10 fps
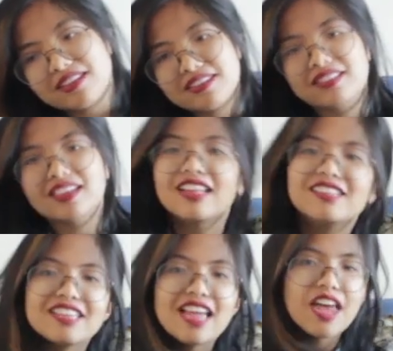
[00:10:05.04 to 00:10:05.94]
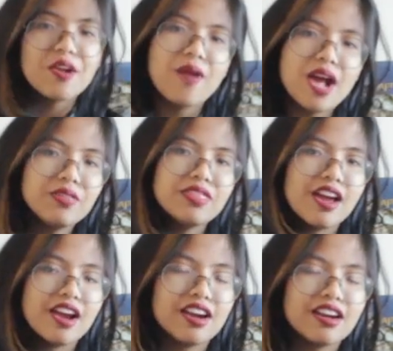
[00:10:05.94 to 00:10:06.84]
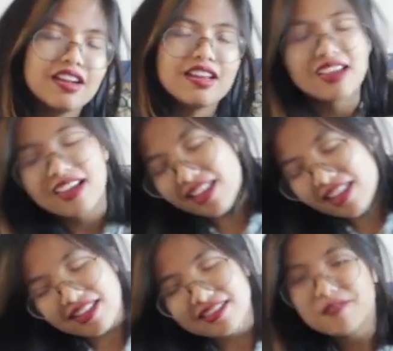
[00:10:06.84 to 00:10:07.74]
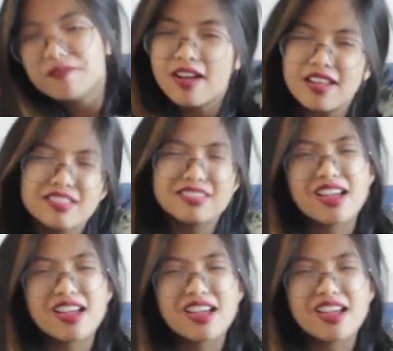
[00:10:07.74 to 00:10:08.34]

because I tend to get around there. It's a fun